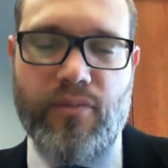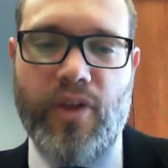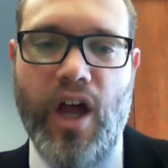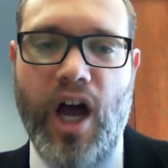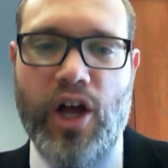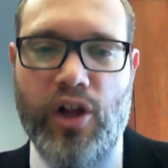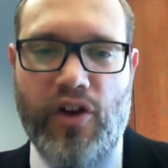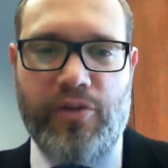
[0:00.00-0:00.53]

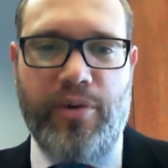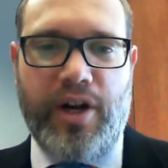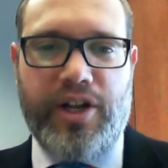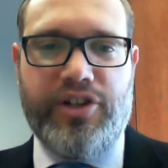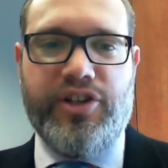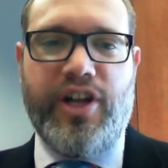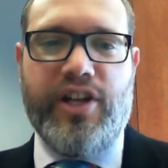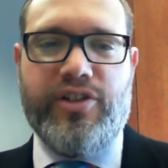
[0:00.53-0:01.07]
Hello everybody,
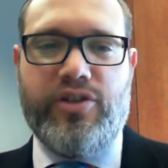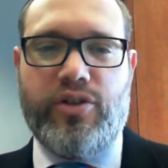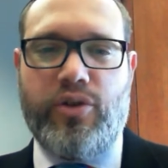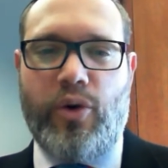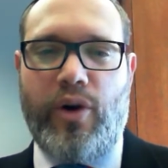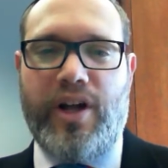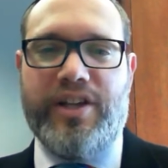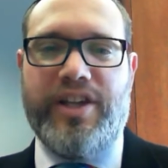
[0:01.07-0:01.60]
today's
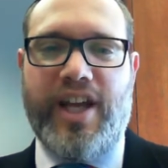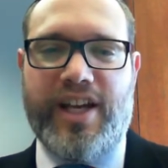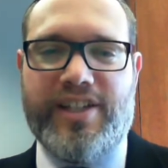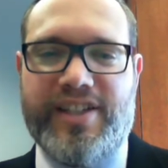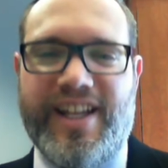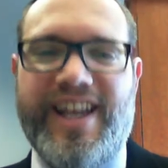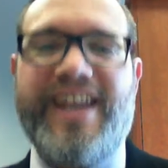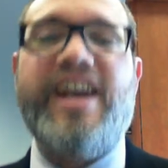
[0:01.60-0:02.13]
Torah
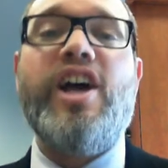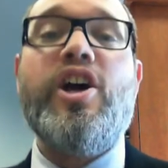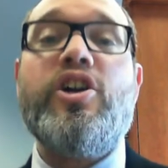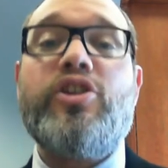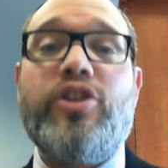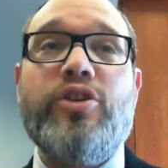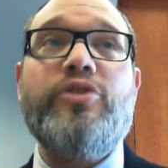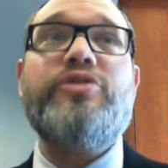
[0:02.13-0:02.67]
Texting
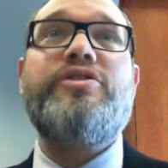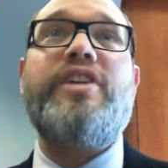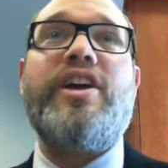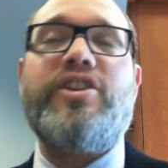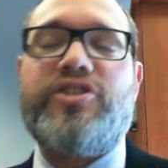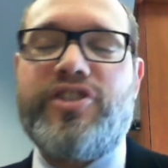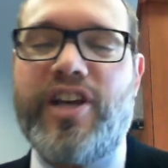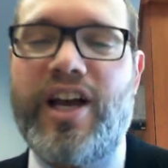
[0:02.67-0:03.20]

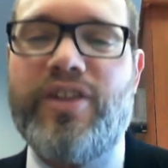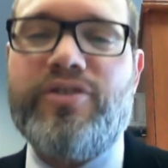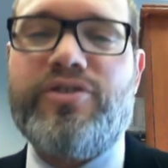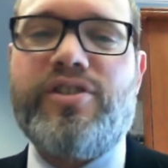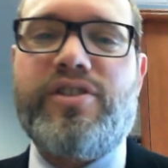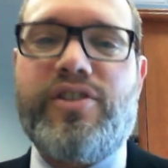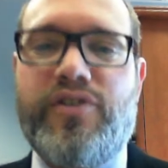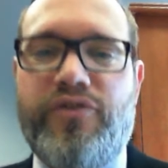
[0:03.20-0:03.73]
Tuesday challenge
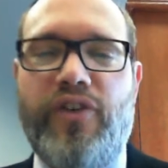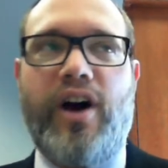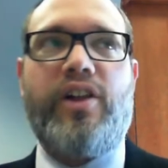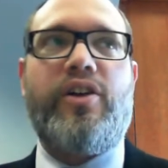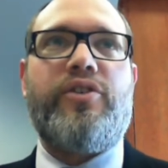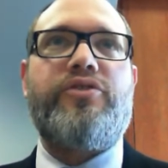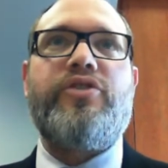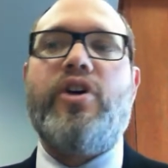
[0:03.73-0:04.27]
is as
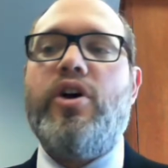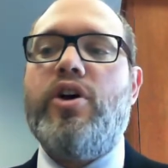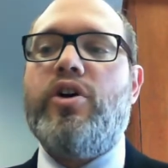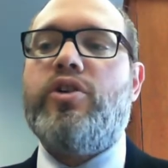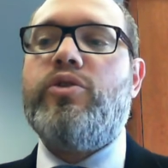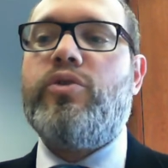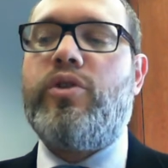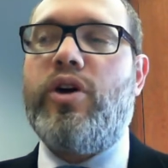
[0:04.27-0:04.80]
follows.
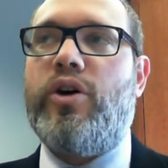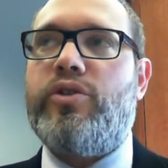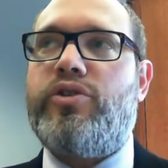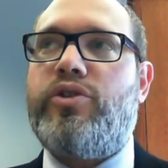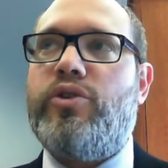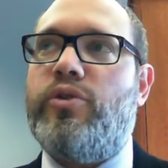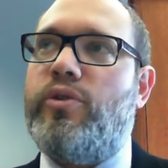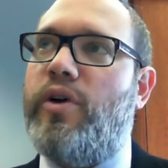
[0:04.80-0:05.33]
You go
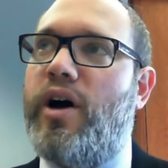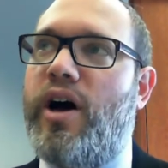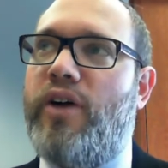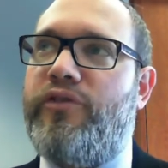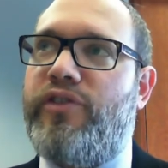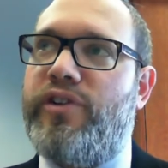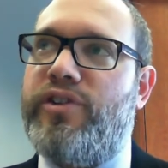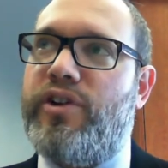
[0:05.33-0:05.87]
to a
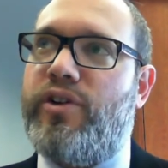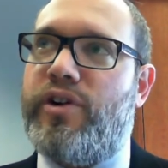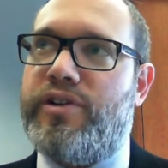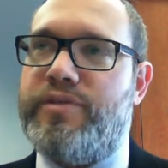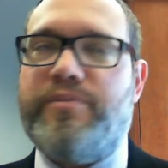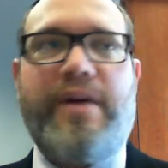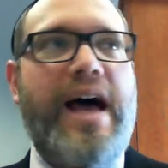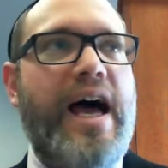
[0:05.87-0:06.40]
friend of yours,
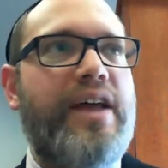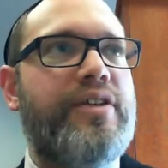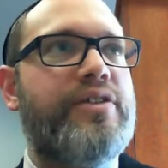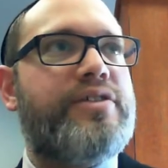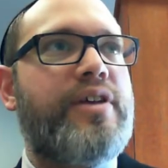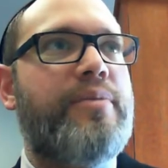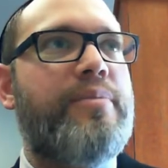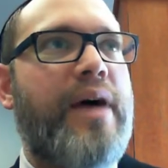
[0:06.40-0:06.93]
Matt, and you
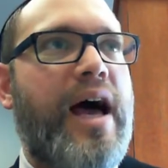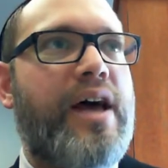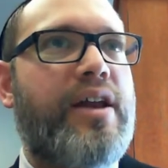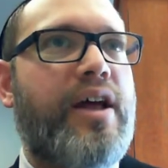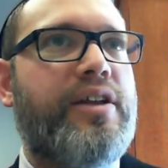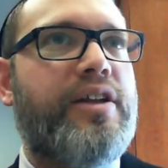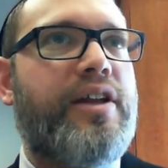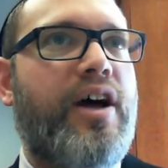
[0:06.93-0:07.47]
say, Matt,
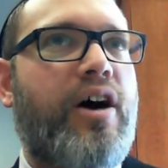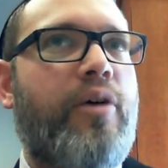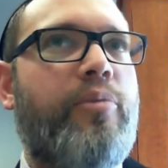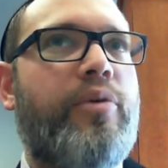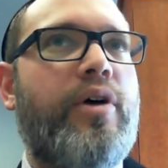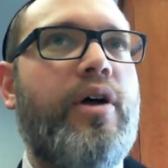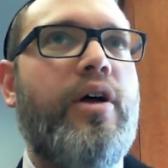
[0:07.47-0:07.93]
I need help.